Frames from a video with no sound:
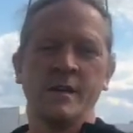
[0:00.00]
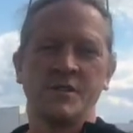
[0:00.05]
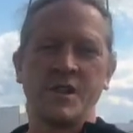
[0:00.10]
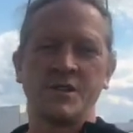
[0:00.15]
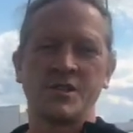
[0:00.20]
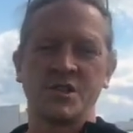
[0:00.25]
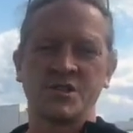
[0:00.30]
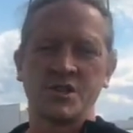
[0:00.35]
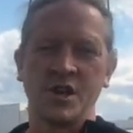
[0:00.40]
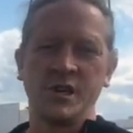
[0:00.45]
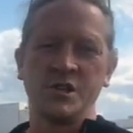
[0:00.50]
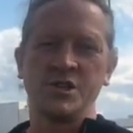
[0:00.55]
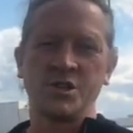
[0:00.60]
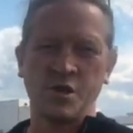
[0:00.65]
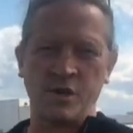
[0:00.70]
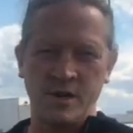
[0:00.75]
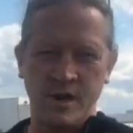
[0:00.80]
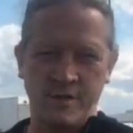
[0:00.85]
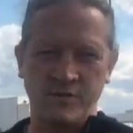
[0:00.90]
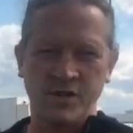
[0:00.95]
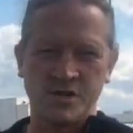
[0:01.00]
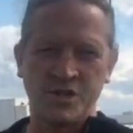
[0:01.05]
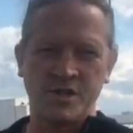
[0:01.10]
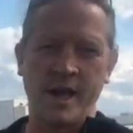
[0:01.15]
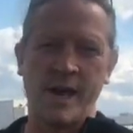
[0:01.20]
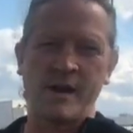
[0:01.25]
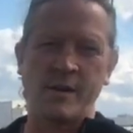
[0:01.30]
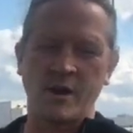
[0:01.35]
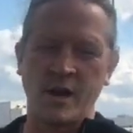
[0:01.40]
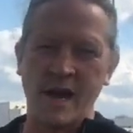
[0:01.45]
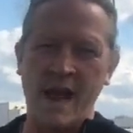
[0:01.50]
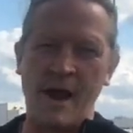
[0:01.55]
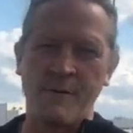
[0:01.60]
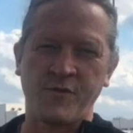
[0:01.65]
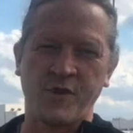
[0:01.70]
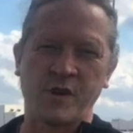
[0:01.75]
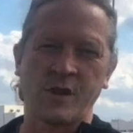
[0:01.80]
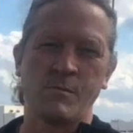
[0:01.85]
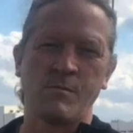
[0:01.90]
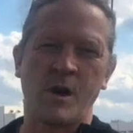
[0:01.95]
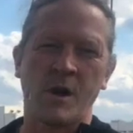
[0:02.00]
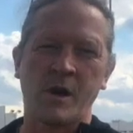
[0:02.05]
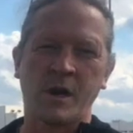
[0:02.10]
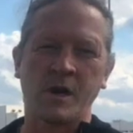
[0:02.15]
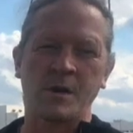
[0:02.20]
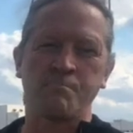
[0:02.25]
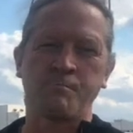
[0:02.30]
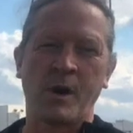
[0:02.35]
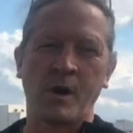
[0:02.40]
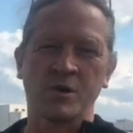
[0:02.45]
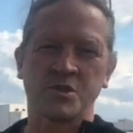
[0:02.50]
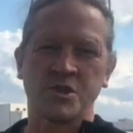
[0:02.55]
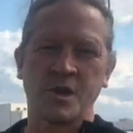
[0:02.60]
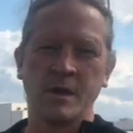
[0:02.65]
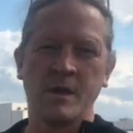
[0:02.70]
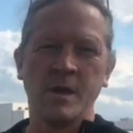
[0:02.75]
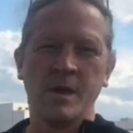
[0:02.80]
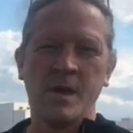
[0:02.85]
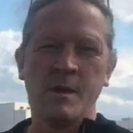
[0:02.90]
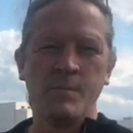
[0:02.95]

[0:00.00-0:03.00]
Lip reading: that the sun should never set on an African-American person